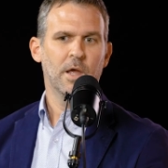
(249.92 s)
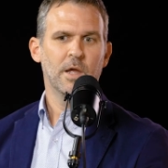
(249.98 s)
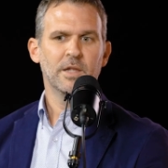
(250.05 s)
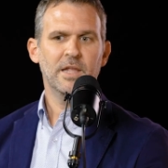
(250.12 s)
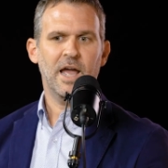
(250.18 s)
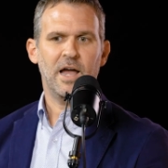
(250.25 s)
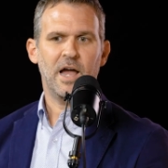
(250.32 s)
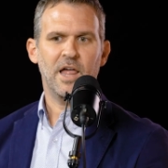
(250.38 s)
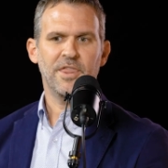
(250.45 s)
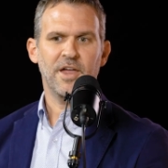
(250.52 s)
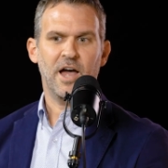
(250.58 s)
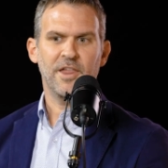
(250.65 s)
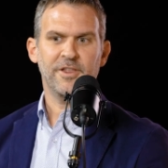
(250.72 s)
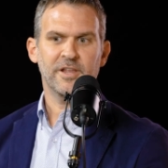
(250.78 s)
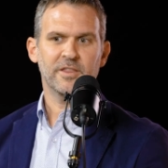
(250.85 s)
Yeah,
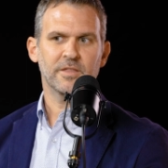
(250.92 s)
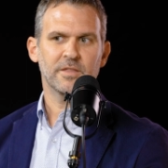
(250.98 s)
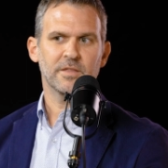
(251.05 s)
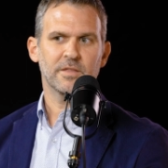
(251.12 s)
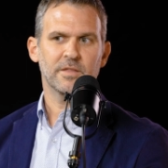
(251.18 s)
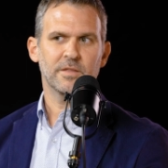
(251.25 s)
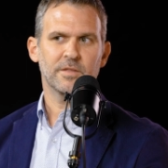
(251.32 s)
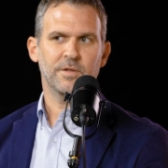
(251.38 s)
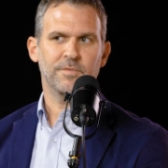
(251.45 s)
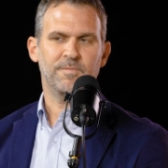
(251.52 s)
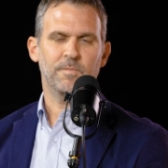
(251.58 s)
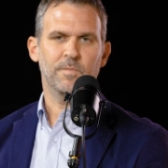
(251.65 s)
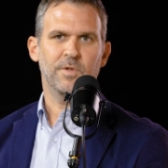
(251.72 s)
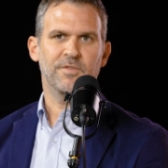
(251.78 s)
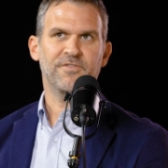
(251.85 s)
I think
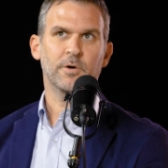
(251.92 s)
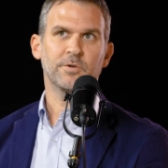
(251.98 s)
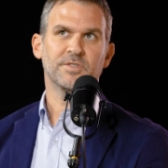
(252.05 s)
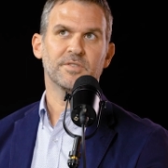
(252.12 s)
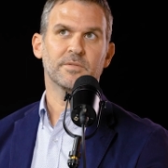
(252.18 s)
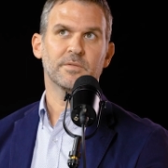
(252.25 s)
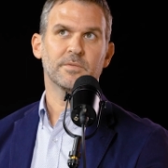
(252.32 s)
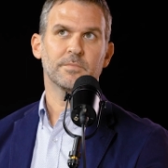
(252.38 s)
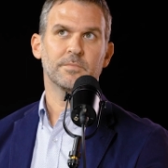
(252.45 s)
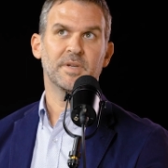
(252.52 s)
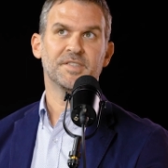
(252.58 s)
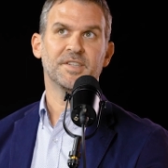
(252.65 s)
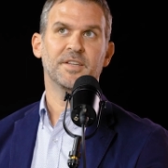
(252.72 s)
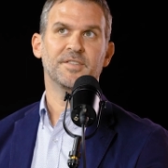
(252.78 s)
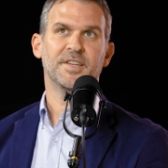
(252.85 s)
the first
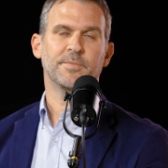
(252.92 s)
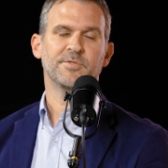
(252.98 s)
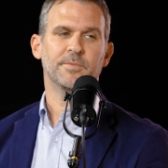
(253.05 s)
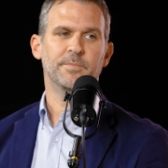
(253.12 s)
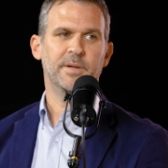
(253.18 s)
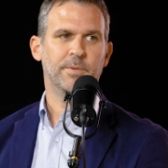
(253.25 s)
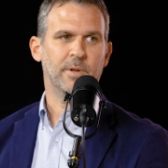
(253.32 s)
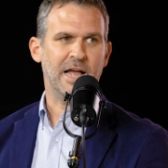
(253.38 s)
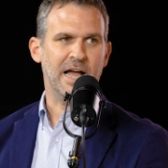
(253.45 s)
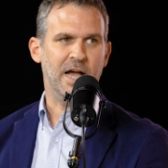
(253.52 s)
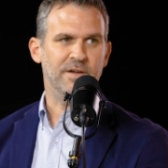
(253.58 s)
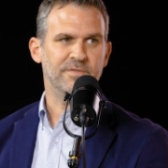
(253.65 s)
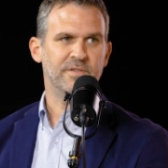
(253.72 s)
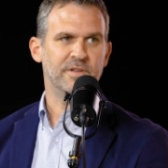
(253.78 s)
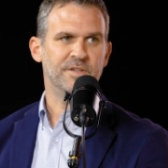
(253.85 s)
misconception people
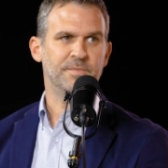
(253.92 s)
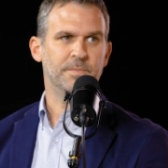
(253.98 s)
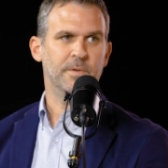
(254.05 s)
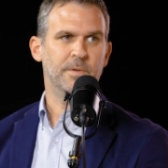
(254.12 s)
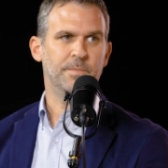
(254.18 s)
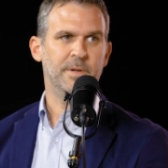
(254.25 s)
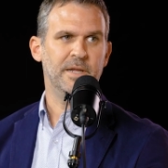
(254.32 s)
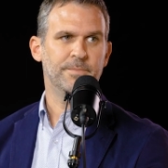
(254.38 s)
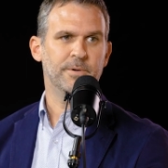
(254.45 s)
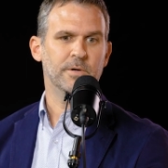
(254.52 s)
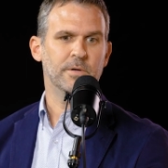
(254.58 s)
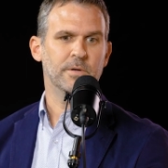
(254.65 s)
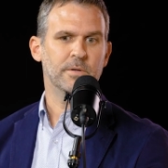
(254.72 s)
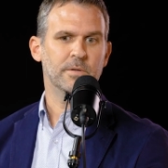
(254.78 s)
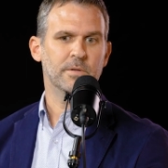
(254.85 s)
have is
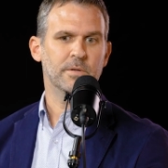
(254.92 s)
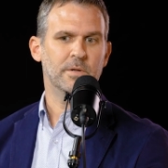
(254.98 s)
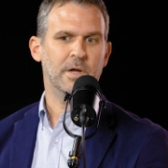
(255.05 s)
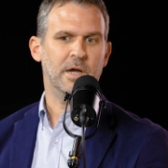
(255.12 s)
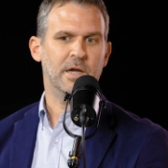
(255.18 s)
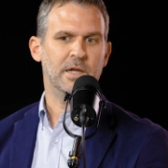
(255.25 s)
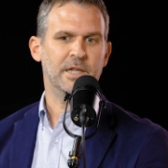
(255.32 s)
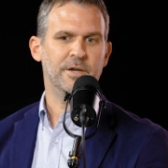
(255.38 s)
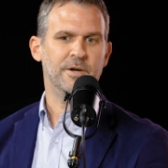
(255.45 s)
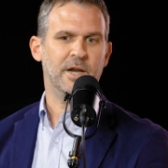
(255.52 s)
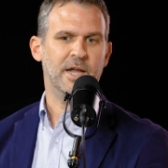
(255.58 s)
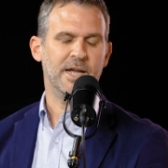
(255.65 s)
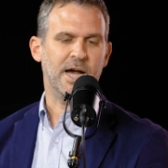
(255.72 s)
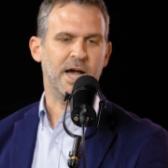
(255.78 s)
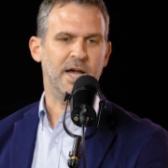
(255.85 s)
people hear
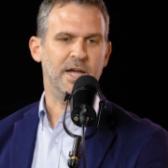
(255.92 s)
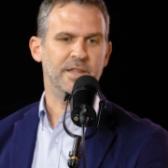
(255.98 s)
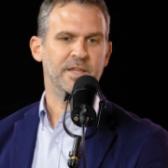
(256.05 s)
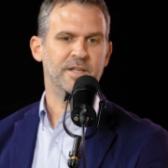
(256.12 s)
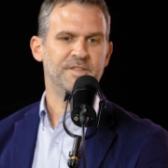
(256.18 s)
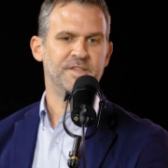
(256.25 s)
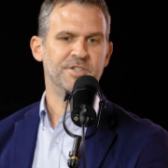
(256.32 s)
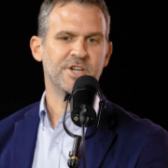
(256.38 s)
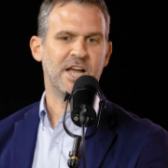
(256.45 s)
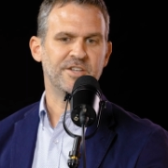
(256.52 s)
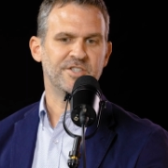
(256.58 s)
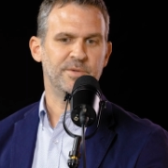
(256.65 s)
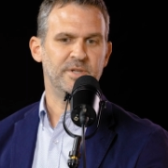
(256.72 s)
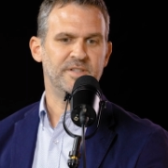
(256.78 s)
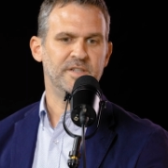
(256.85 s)
AI and they see
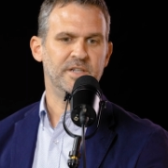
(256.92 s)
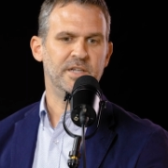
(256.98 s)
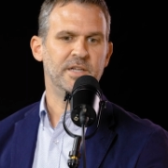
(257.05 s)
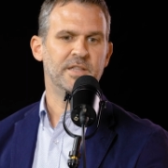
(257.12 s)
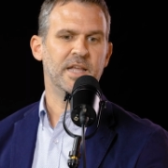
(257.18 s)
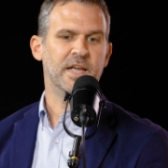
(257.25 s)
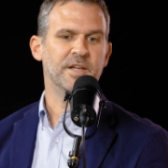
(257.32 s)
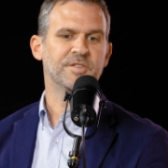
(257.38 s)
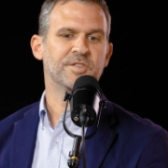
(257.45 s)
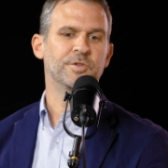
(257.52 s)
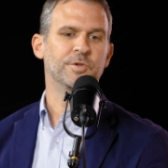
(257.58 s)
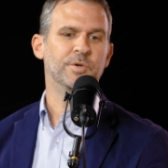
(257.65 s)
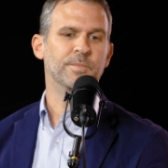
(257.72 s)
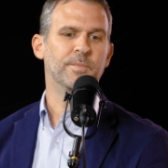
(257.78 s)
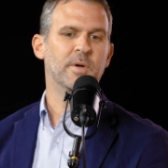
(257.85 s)
ChatGPT and they
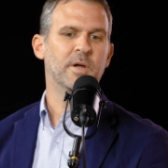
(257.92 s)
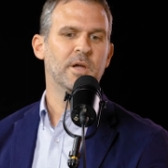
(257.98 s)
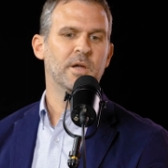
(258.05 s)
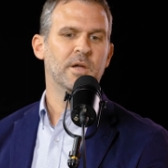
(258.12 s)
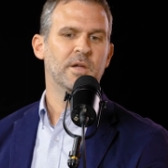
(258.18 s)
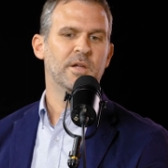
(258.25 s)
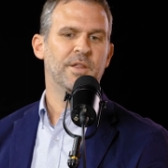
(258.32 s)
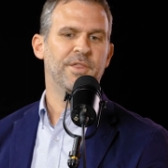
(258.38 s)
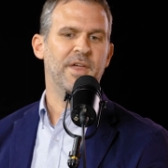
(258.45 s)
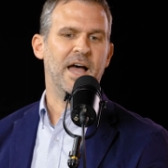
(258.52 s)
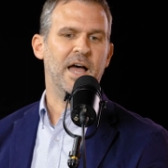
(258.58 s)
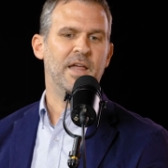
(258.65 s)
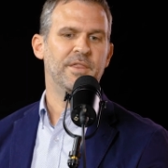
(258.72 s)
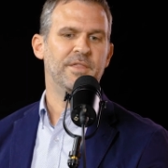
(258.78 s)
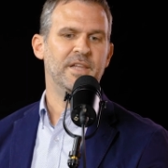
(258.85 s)
assume
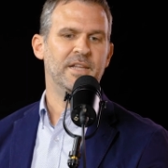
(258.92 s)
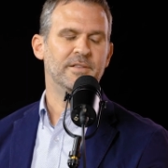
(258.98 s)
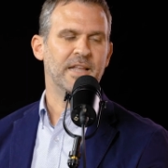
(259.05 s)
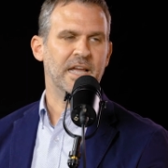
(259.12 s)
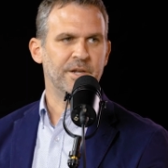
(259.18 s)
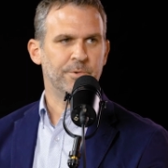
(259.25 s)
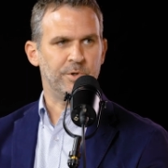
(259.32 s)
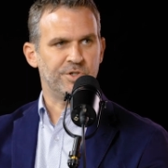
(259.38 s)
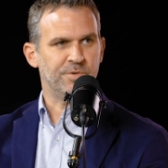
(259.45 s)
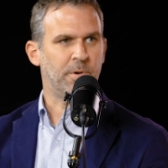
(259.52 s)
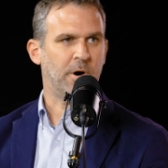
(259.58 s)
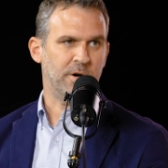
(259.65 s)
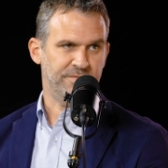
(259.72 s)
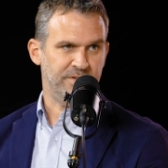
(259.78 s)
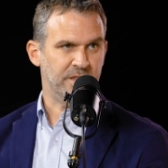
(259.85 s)
that the language
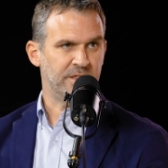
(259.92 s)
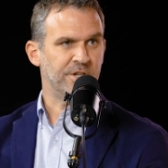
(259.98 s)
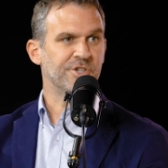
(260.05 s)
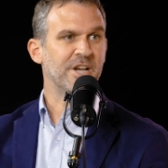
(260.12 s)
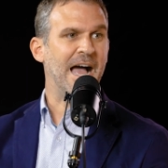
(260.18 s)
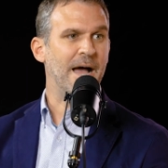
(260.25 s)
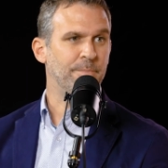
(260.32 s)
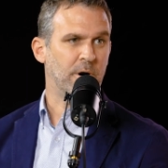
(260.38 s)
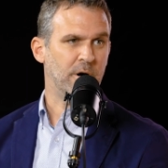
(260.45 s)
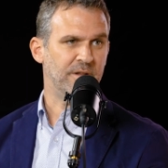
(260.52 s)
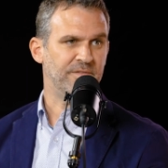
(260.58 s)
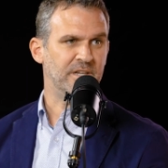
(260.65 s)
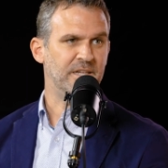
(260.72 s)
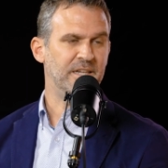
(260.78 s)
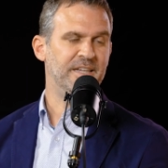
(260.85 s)
part of it, the chat part
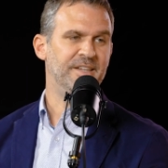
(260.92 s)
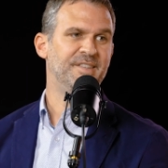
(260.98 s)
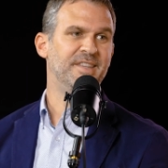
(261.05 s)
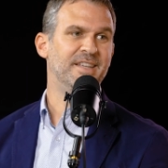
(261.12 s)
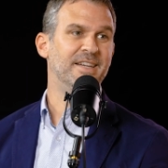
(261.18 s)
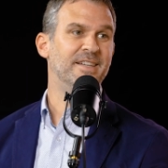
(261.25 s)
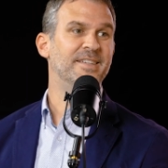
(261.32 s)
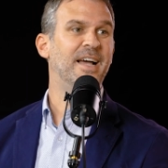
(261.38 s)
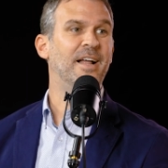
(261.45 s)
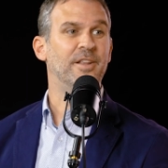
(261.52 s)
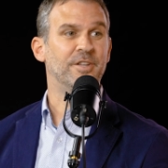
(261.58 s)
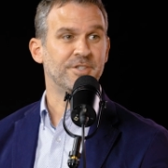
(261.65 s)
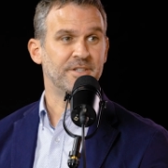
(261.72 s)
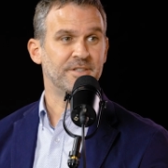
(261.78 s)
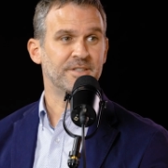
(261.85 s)
of it, is the
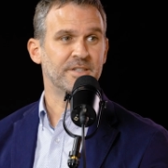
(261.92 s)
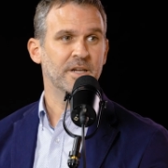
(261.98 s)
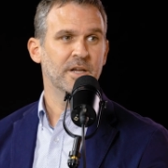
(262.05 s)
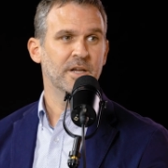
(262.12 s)
intelligence.